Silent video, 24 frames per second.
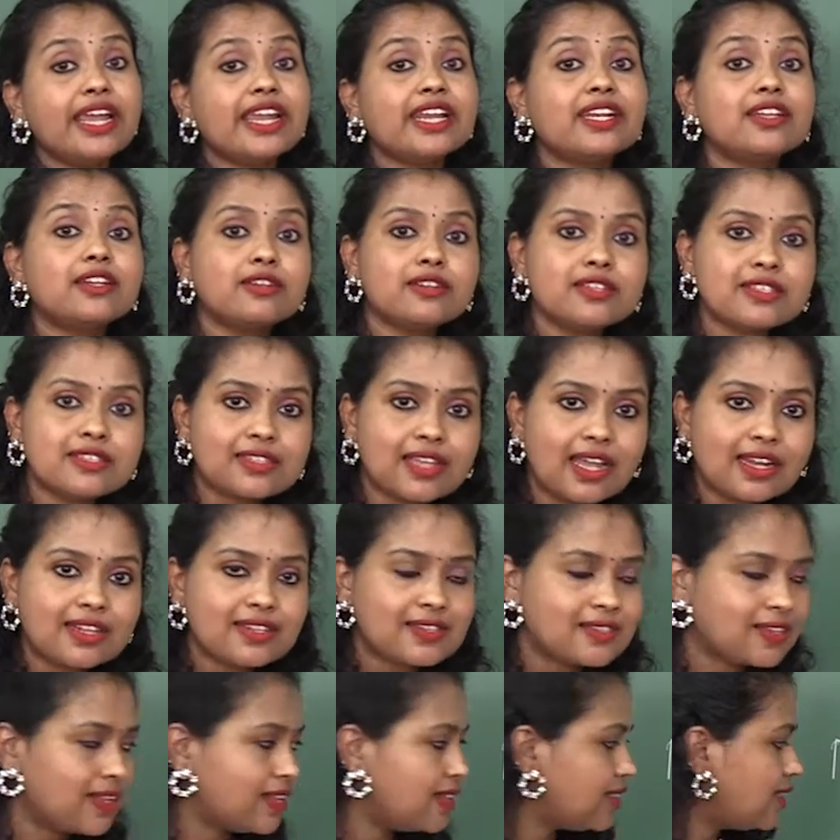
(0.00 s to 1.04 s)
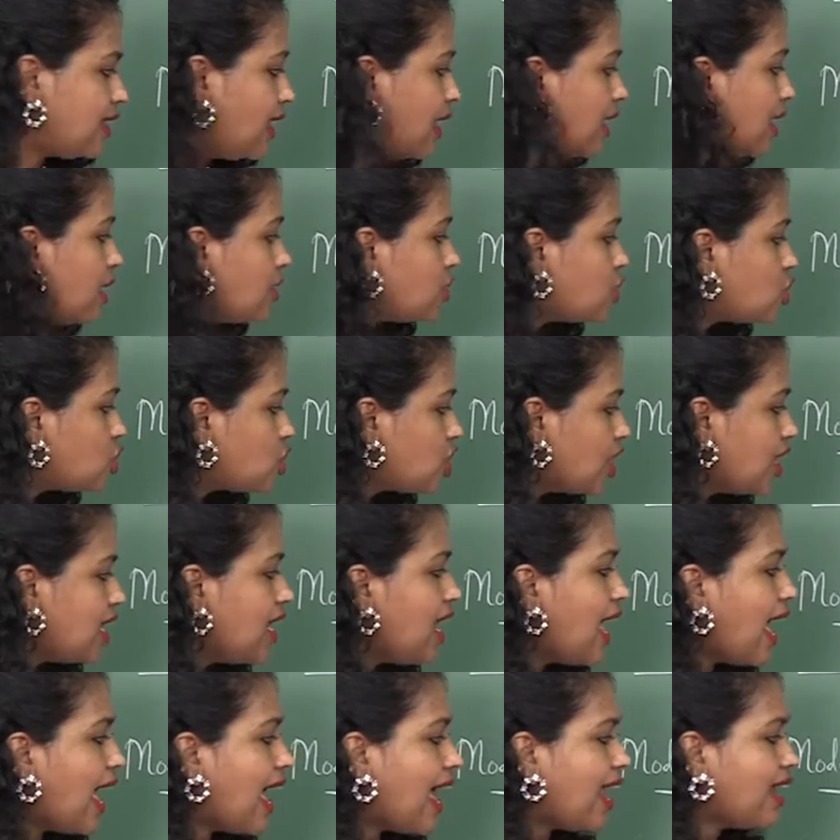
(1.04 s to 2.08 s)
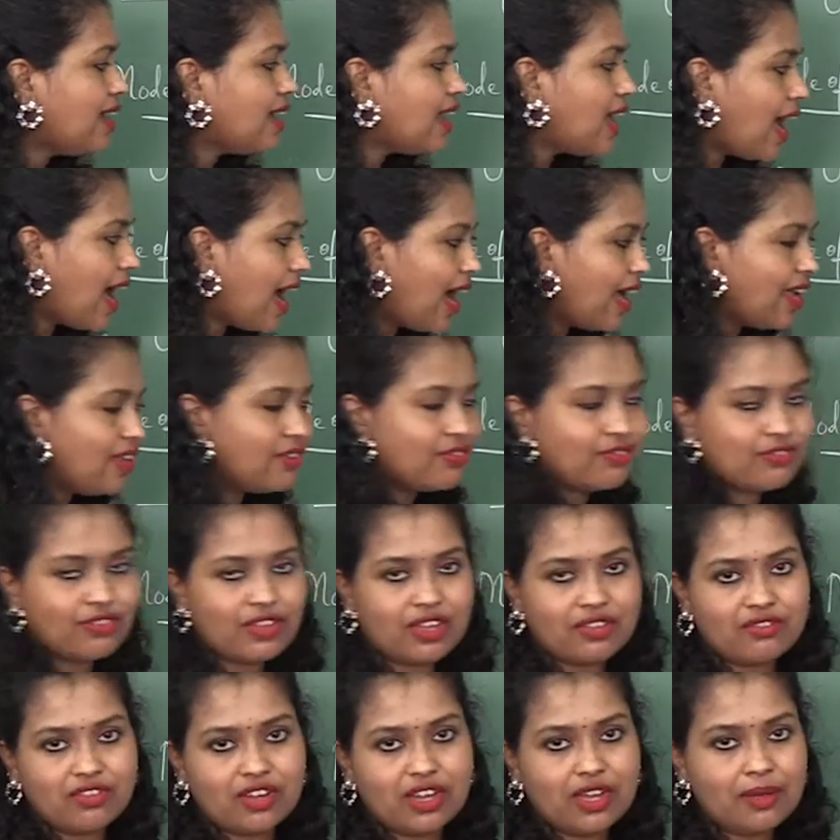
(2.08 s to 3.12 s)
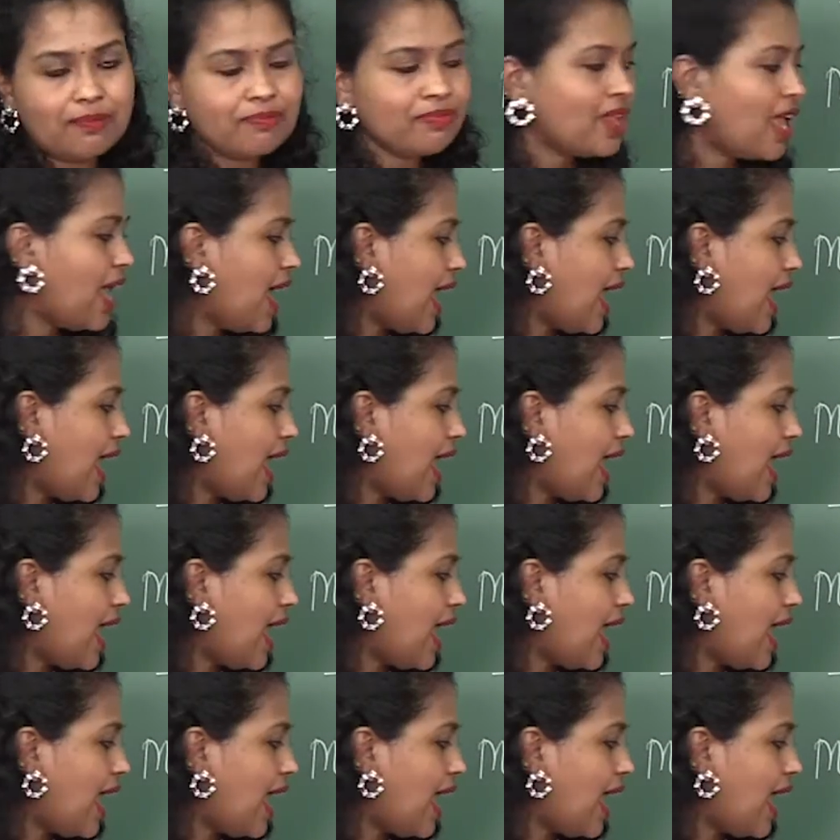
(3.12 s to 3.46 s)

it results in the chill and high fever,